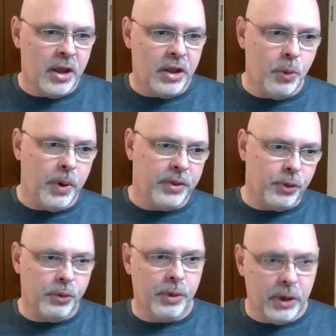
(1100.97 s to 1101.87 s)
you went
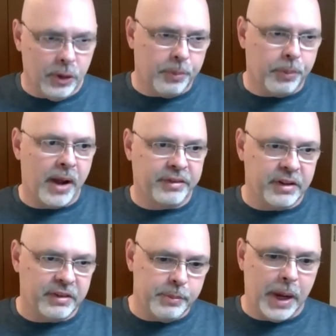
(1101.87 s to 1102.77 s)
through, the
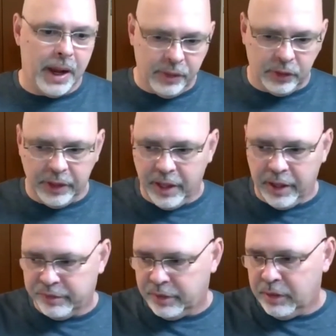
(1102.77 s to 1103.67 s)
process of buying the
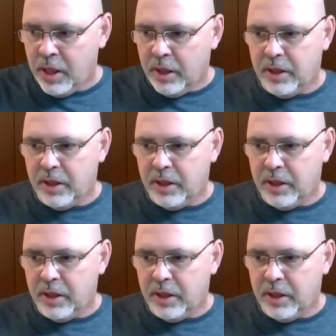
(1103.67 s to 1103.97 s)
list and